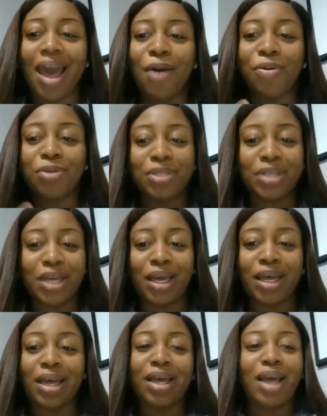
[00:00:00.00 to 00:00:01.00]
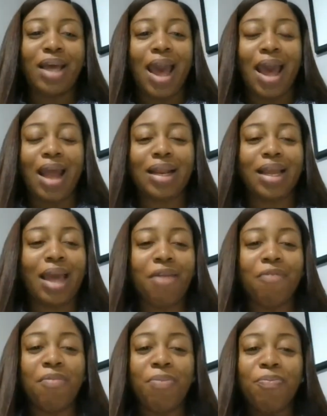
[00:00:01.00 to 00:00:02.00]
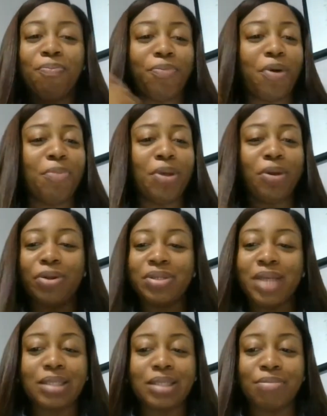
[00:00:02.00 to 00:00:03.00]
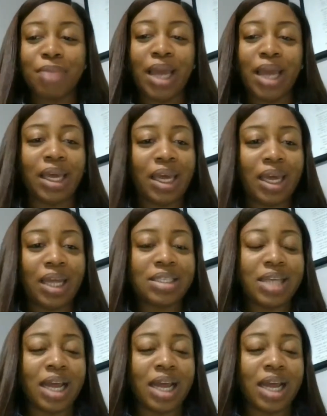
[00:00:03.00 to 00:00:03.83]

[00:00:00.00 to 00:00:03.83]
I will check. And it kind of brought me closer to my kids.